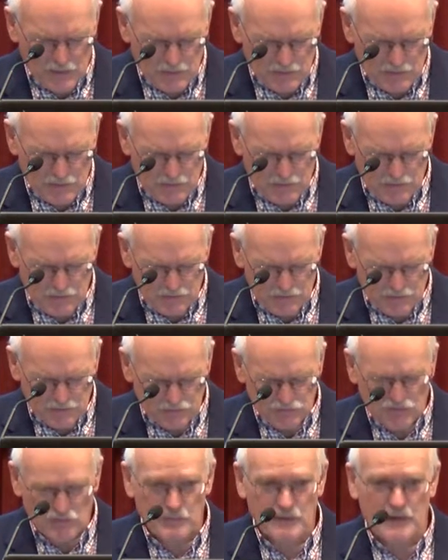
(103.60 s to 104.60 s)
it's
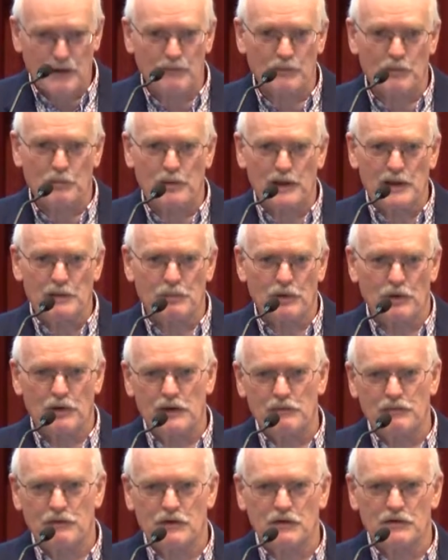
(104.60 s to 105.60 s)
sort of become the peak
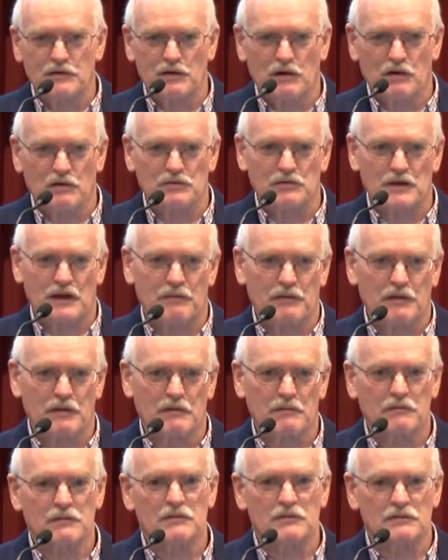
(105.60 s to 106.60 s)
body for controlled
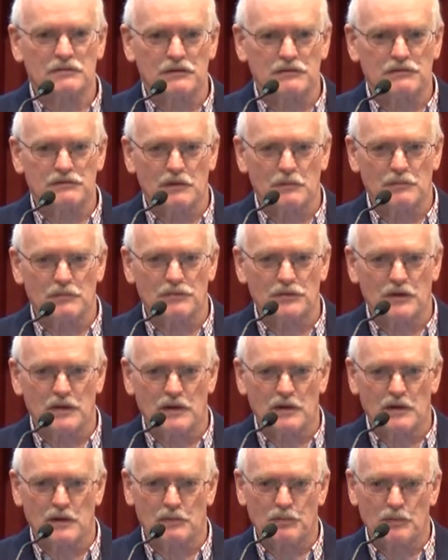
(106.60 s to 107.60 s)
traffic systems
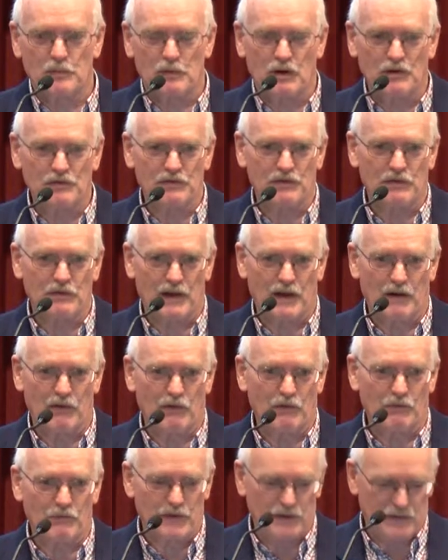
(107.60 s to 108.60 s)
and the promotion
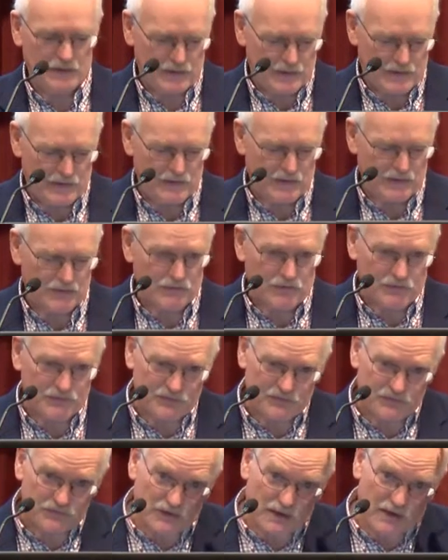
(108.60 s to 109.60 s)
thereof across
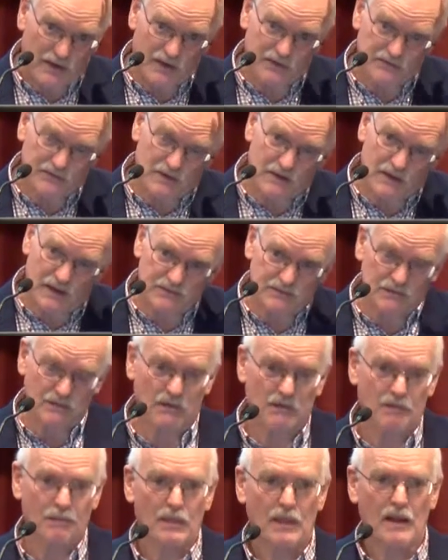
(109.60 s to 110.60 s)
Australia. It's a
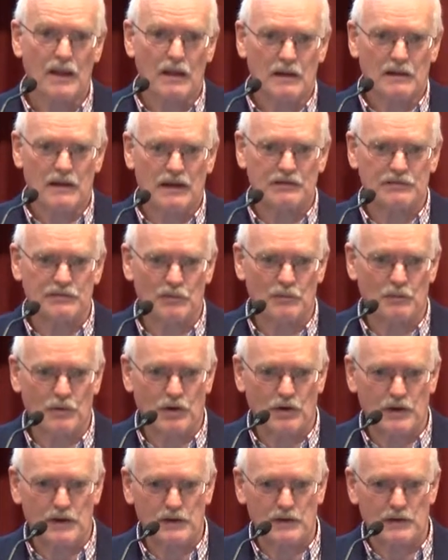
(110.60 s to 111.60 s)
national
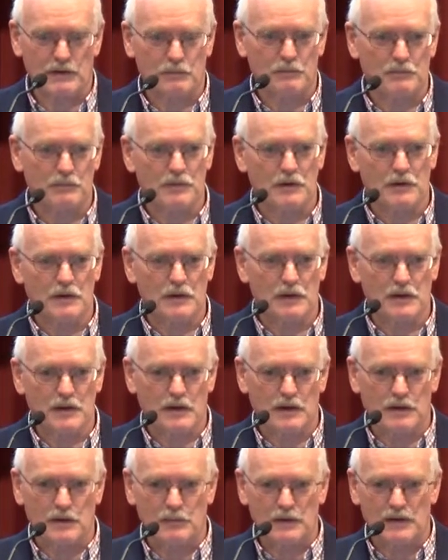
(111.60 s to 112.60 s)
body.
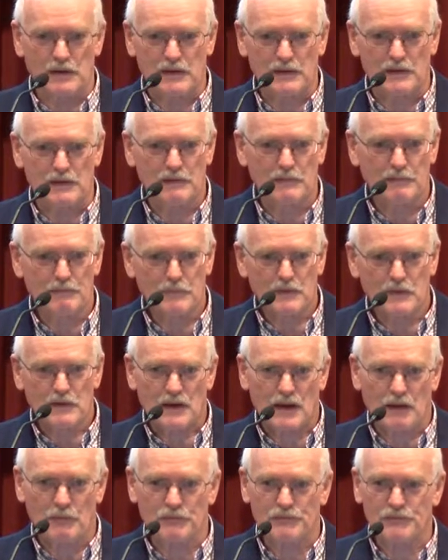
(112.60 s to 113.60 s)
The committee
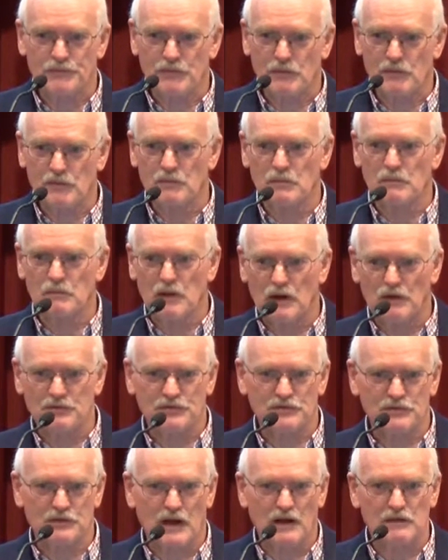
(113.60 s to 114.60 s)
comes from
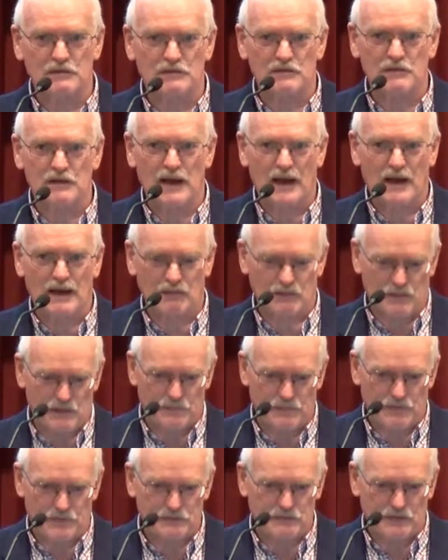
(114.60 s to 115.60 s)
most states now. I
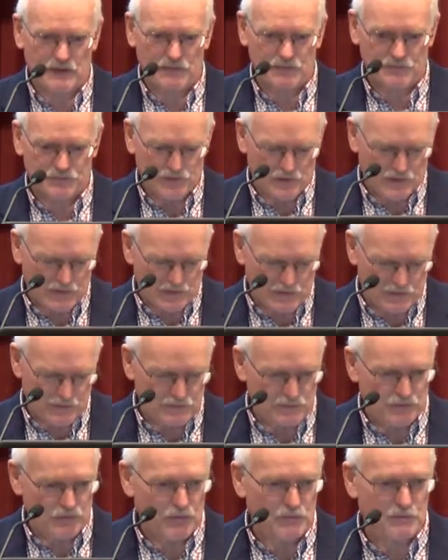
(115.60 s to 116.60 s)
think South Australia
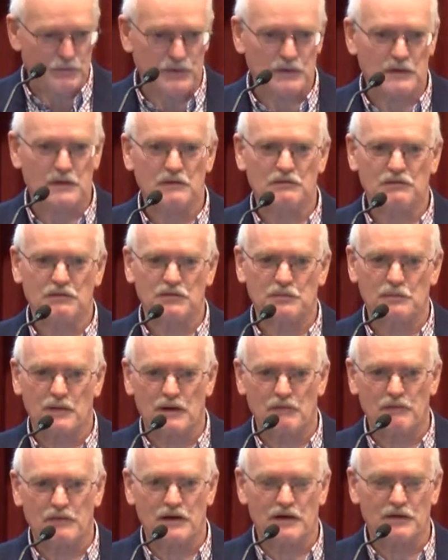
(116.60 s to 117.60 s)
not, but just about
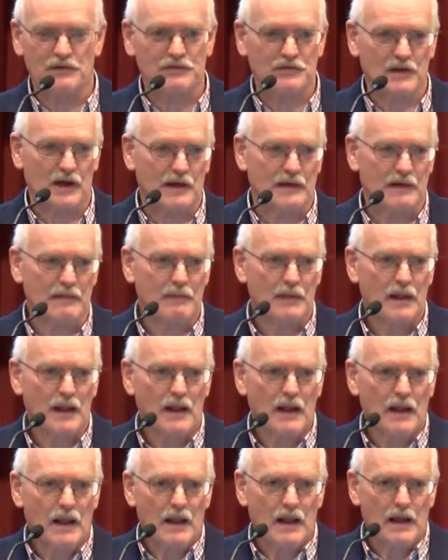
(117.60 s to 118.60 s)
every other state.
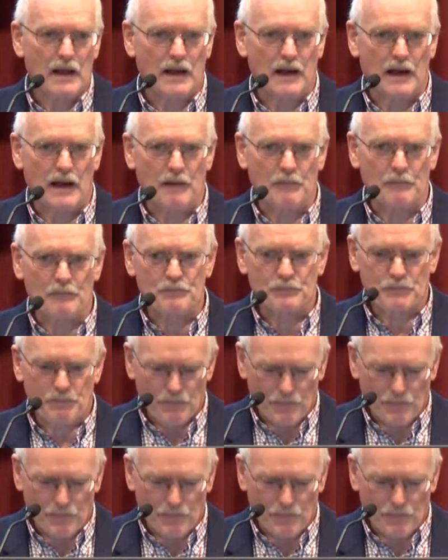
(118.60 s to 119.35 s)
And